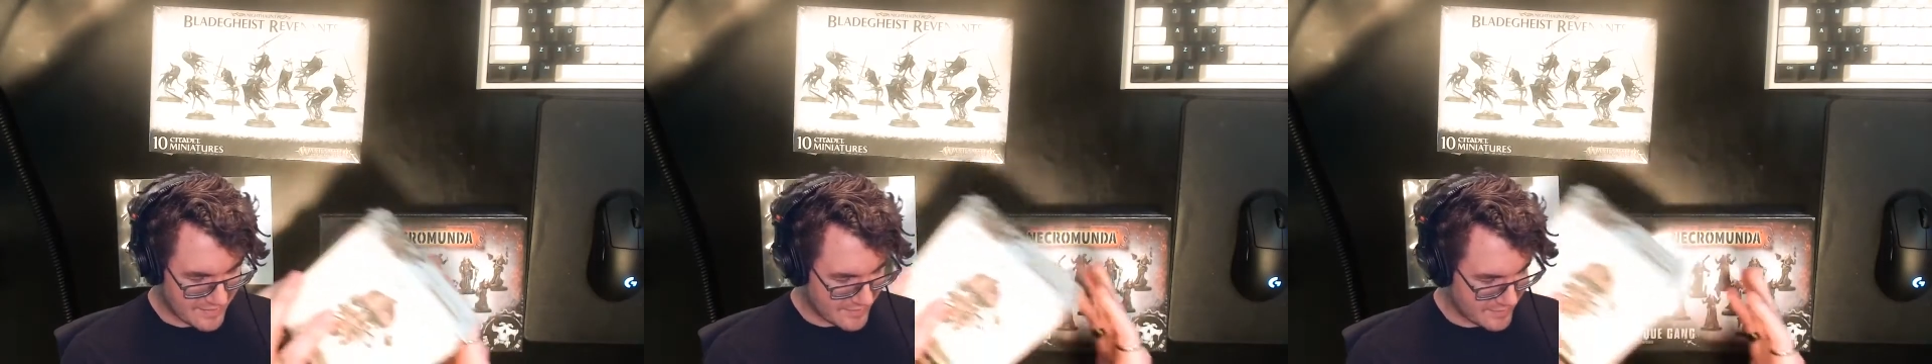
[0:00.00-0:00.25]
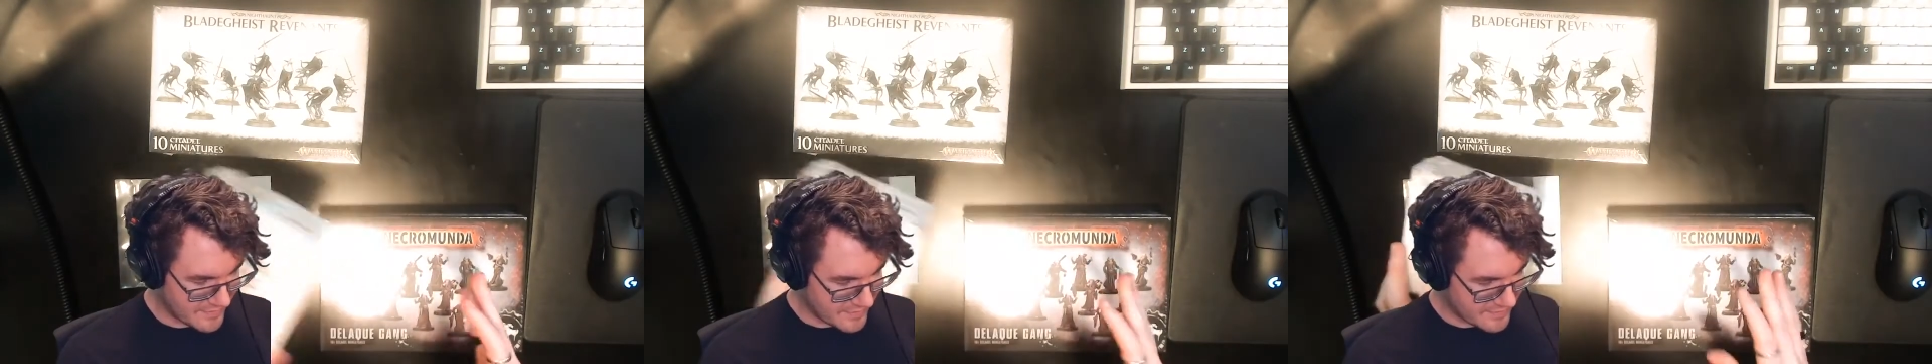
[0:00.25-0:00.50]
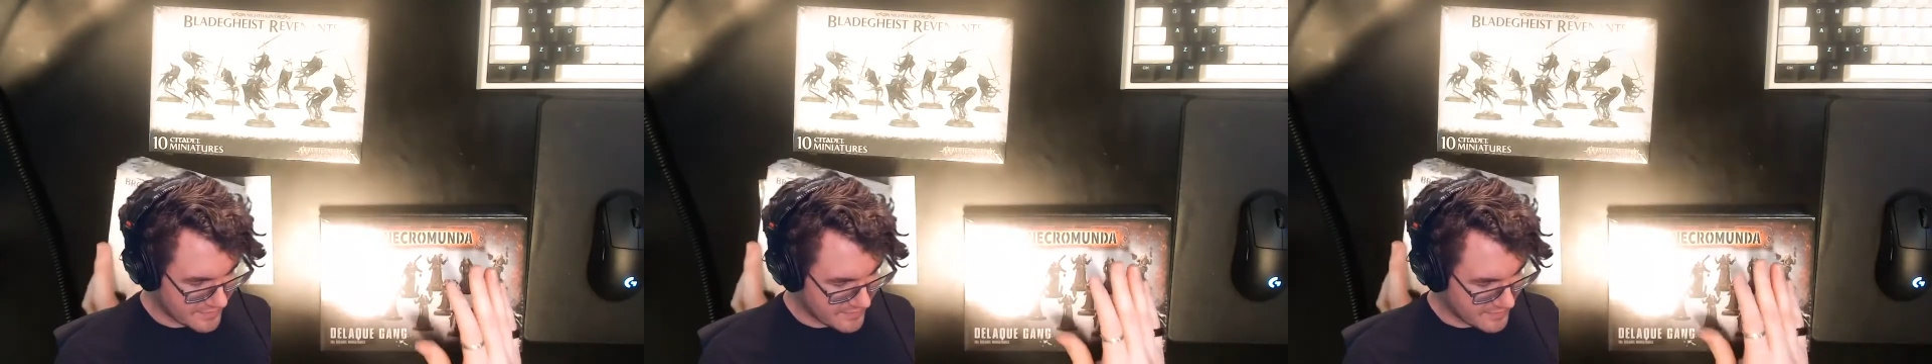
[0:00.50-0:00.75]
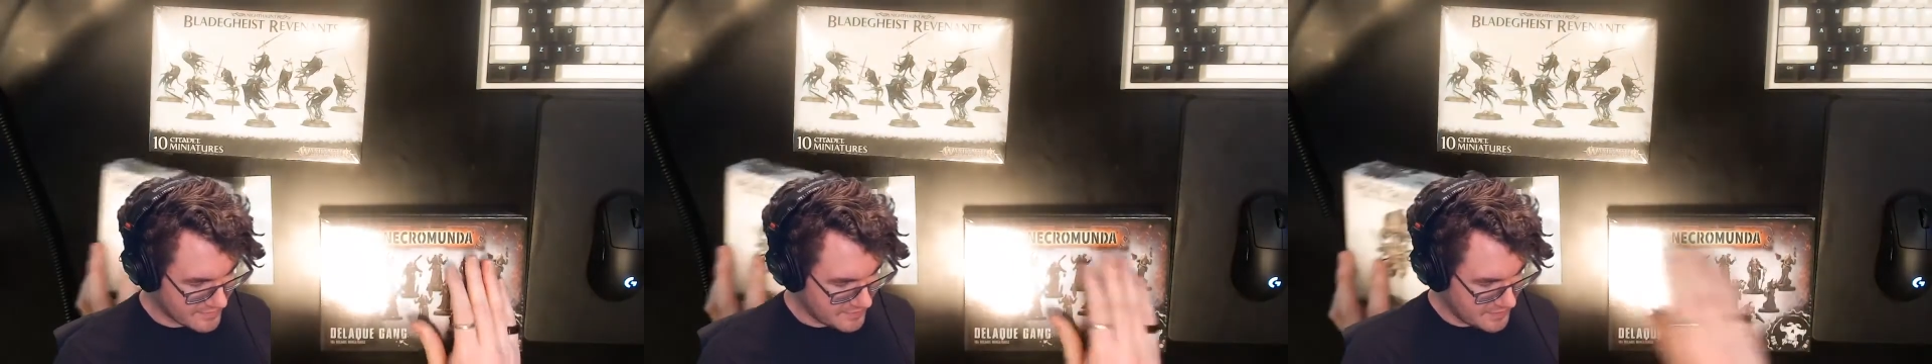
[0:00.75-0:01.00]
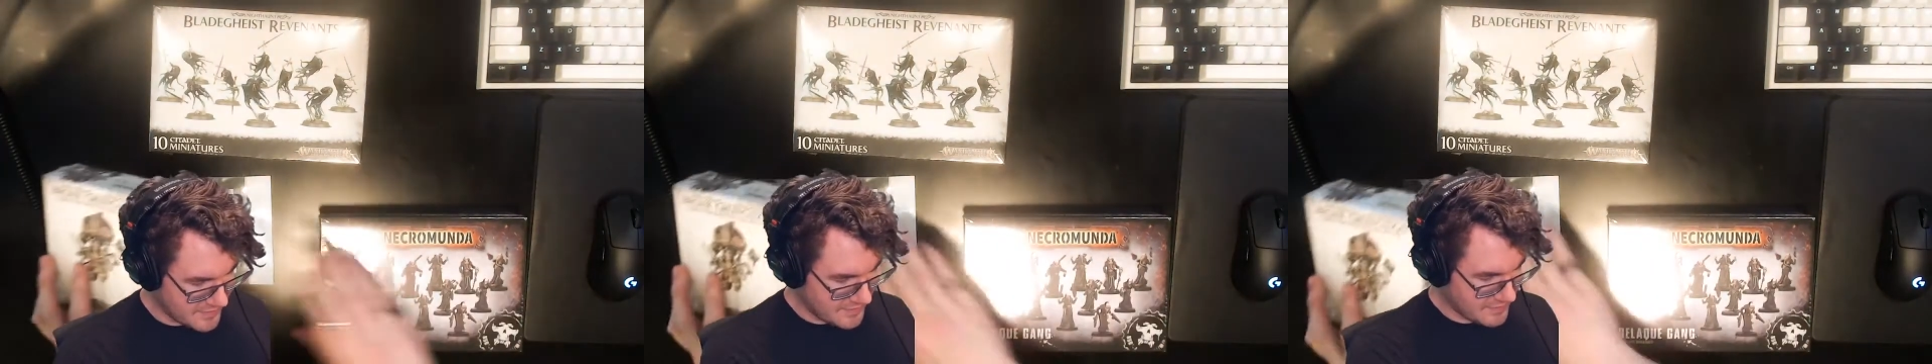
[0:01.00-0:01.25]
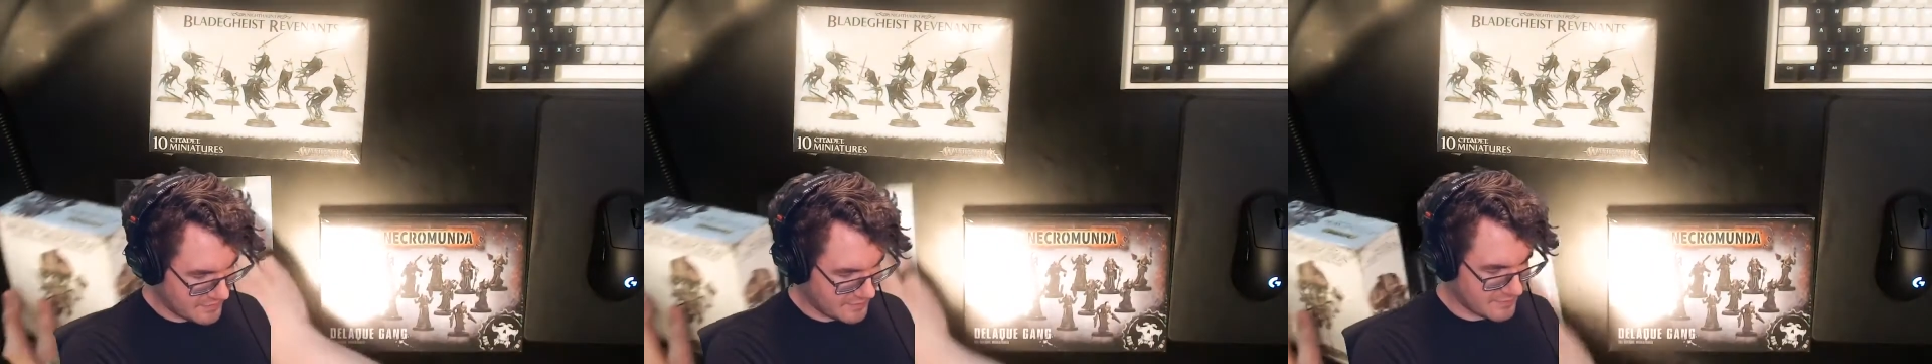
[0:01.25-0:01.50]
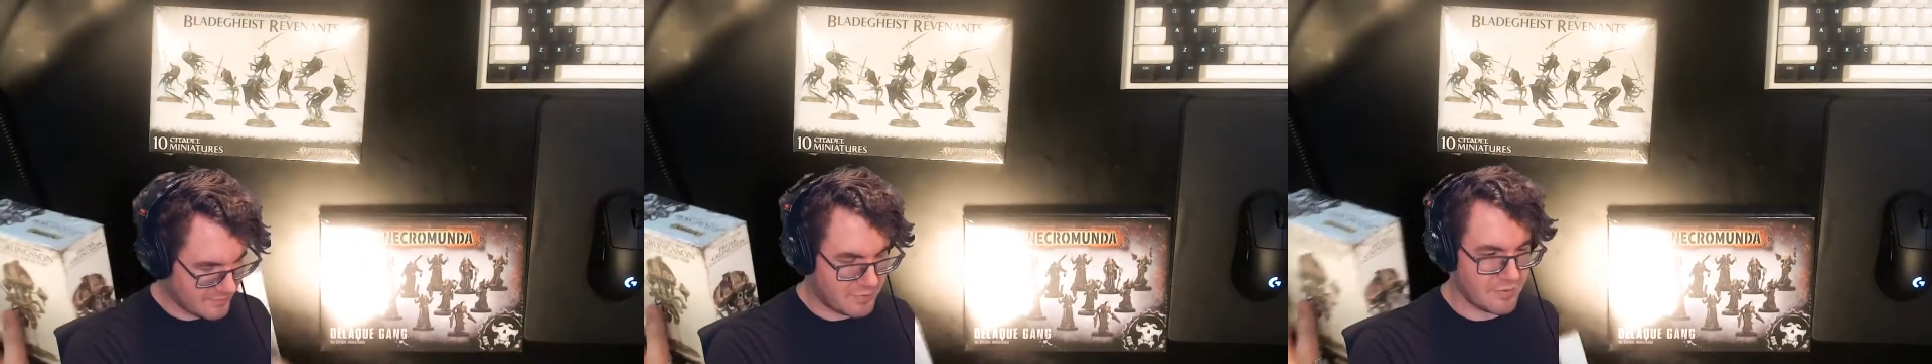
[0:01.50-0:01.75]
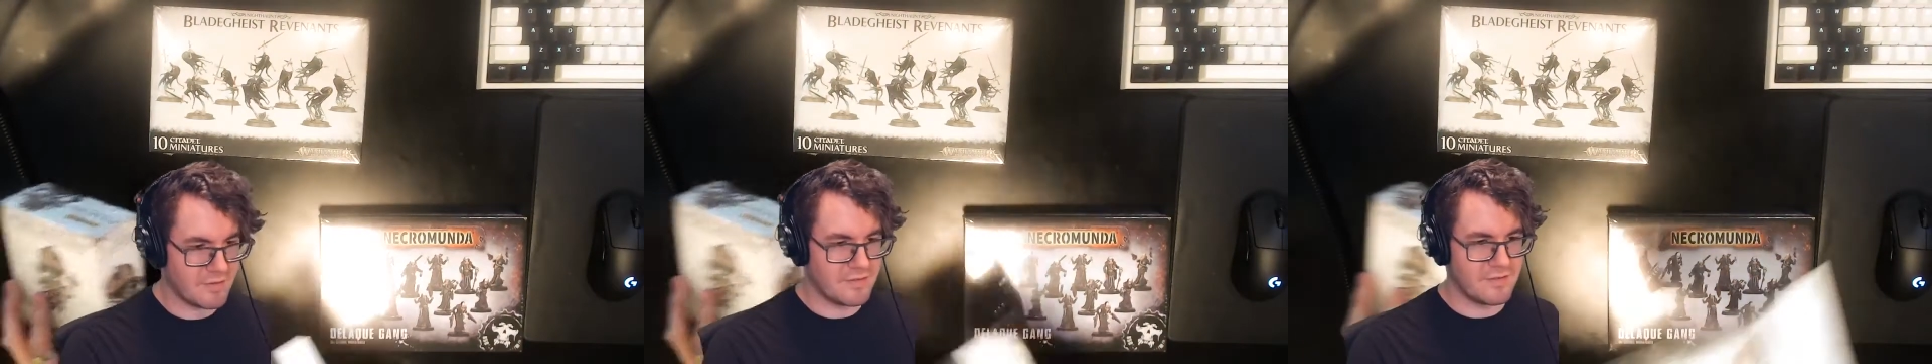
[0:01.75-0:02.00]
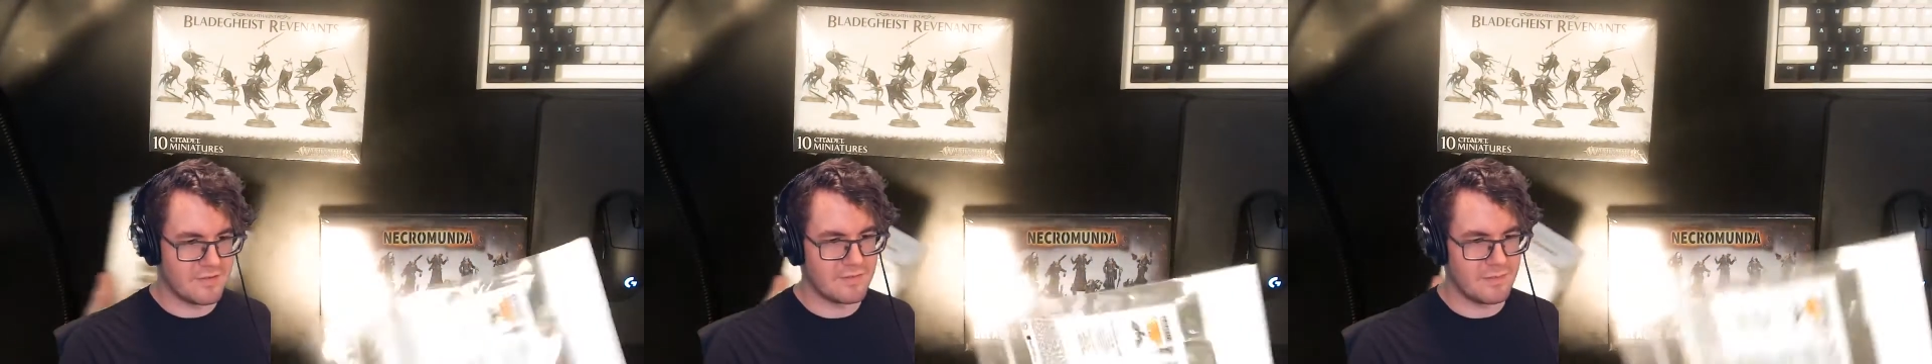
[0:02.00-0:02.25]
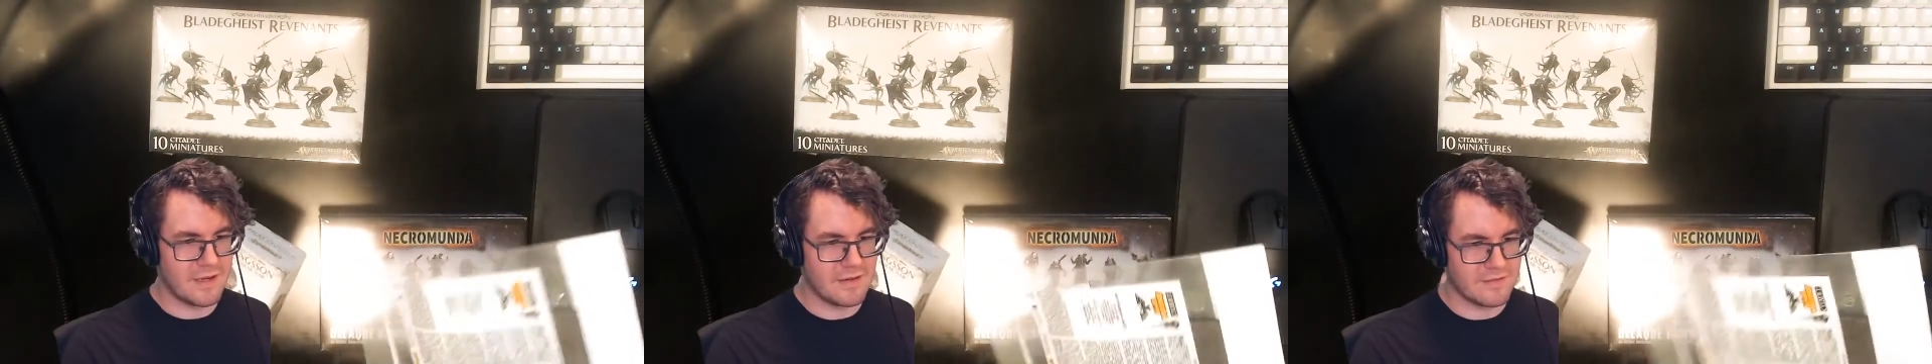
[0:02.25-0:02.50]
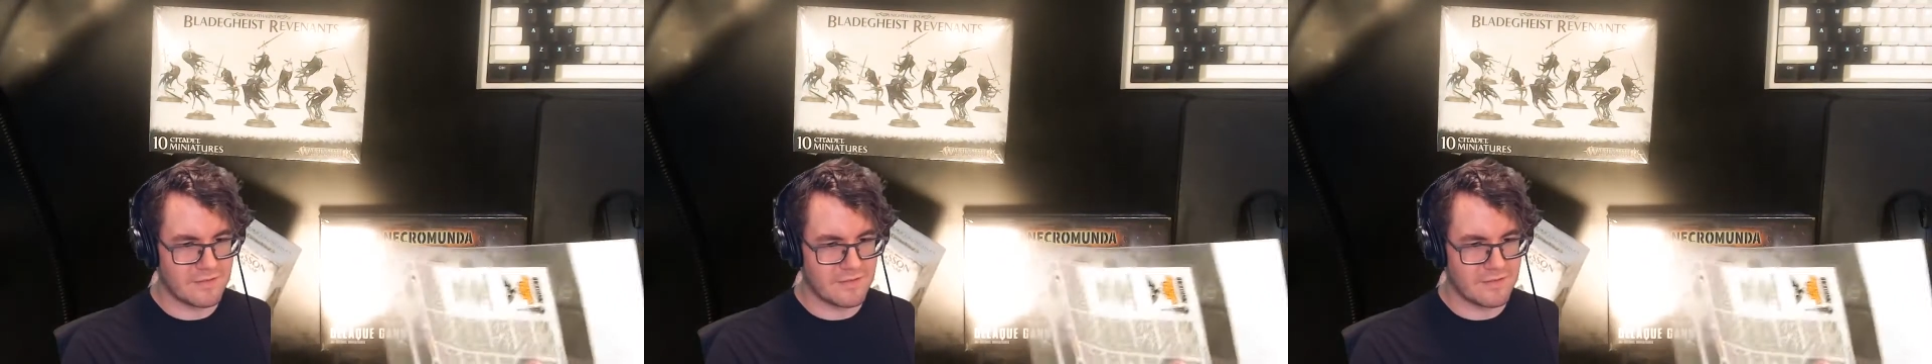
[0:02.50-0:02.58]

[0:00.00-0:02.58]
This is gonna be plus this base.